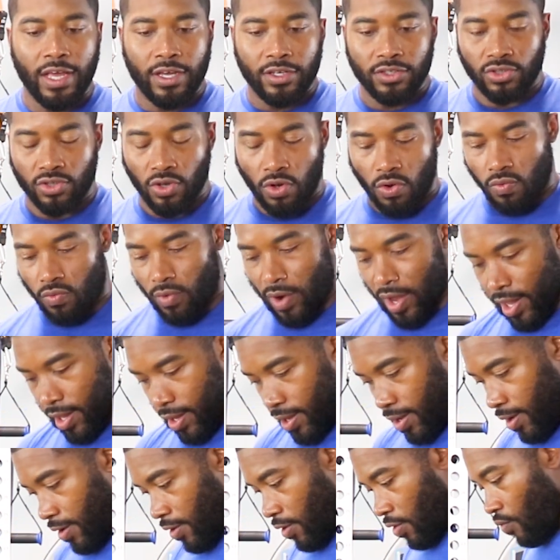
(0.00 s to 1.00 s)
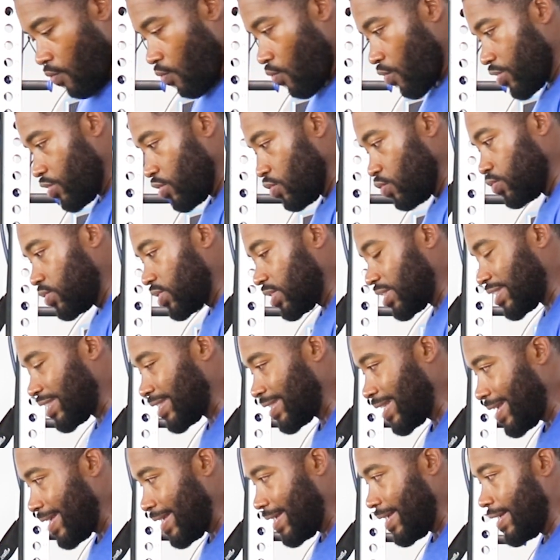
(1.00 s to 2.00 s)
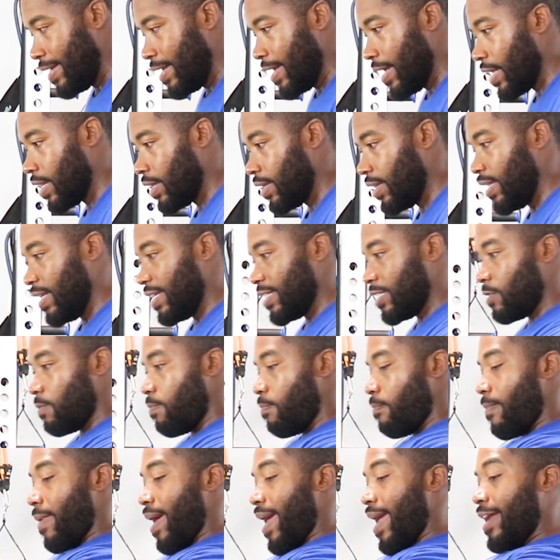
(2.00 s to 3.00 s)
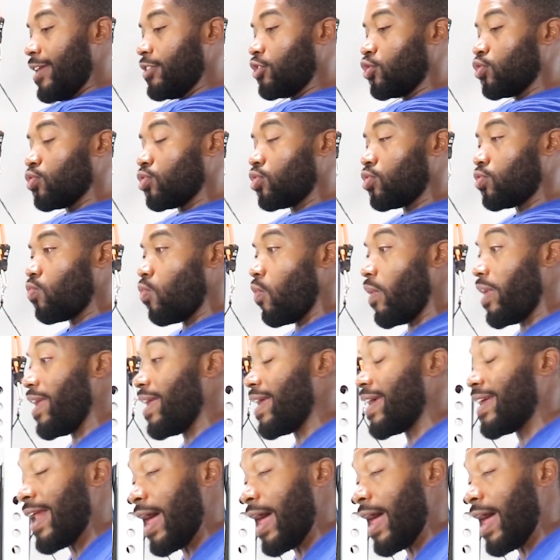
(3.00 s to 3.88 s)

So right here, when you see this major swing,